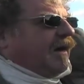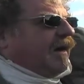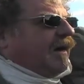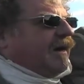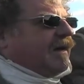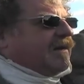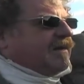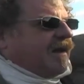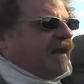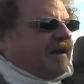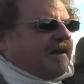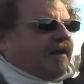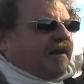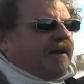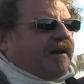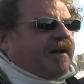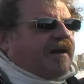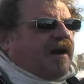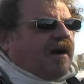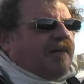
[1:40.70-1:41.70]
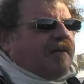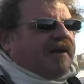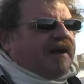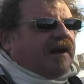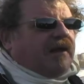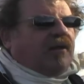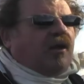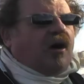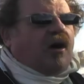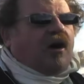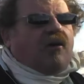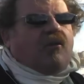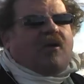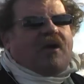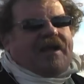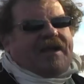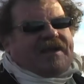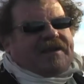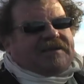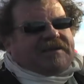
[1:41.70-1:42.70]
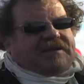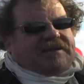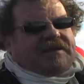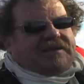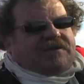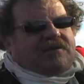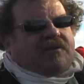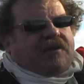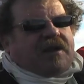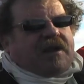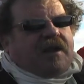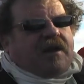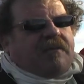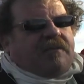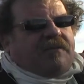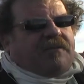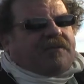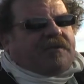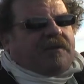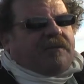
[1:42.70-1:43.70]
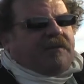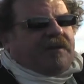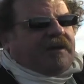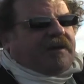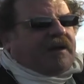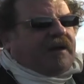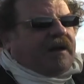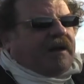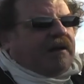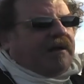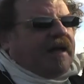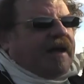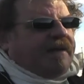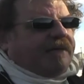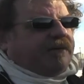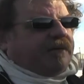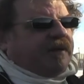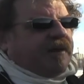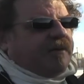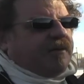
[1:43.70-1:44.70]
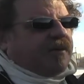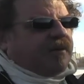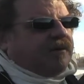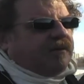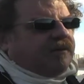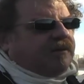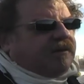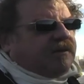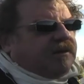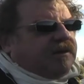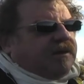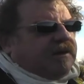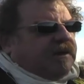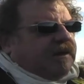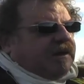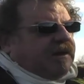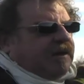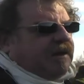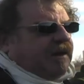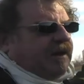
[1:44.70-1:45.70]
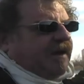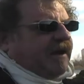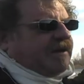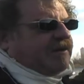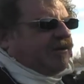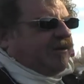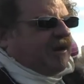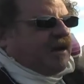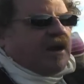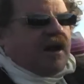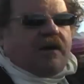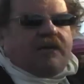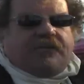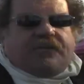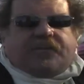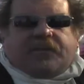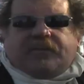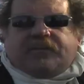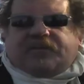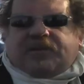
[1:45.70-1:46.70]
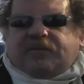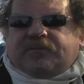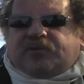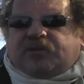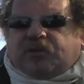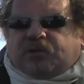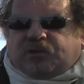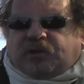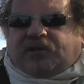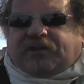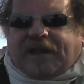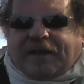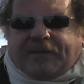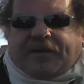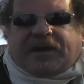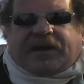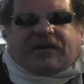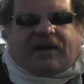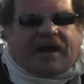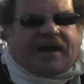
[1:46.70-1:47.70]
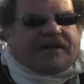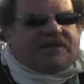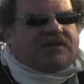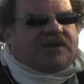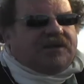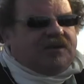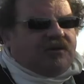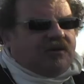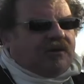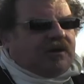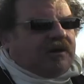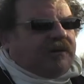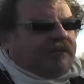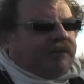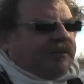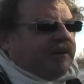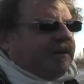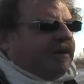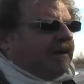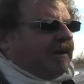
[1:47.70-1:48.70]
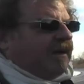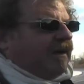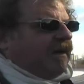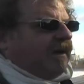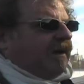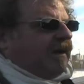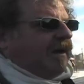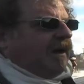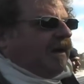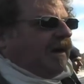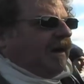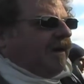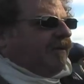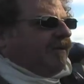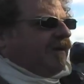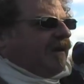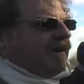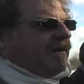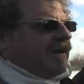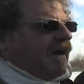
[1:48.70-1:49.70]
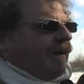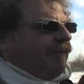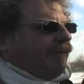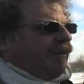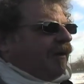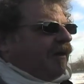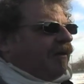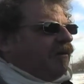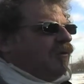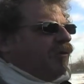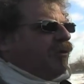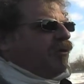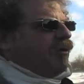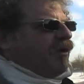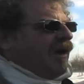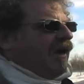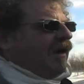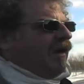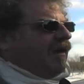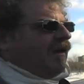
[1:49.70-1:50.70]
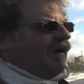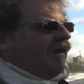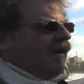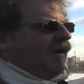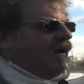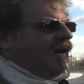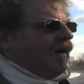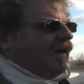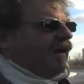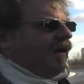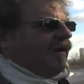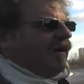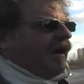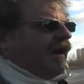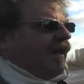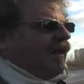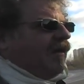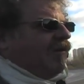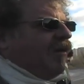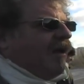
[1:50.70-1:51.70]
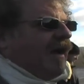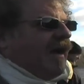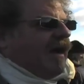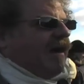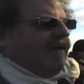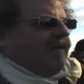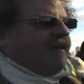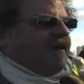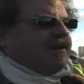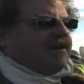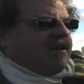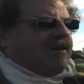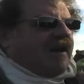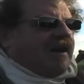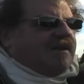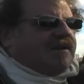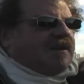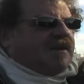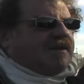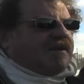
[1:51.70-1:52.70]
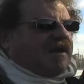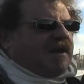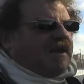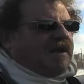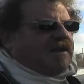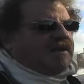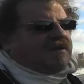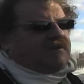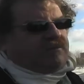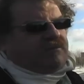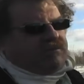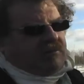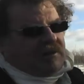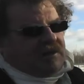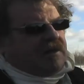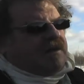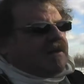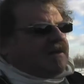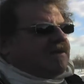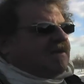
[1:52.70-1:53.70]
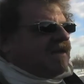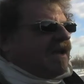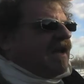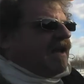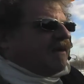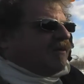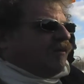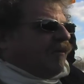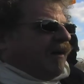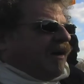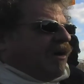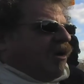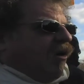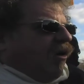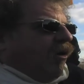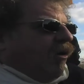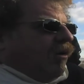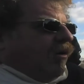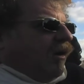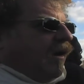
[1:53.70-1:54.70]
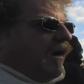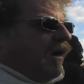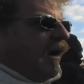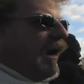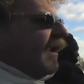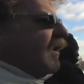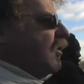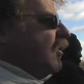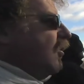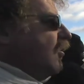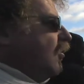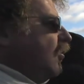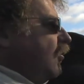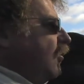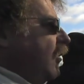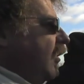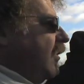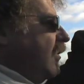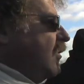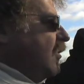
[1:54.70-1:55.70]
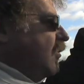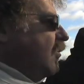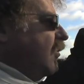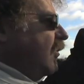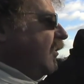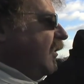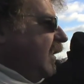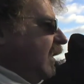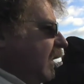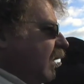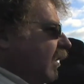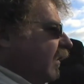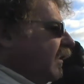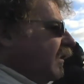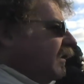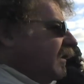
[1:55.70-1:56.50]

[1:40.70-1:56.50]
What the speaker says: is likely to come in a lot of ways. It's going to come from the kind of left liberals. It's going to come from some social democrats in Europe, for example, who think that the way out of this crisis is what in the States would be called a New Deal.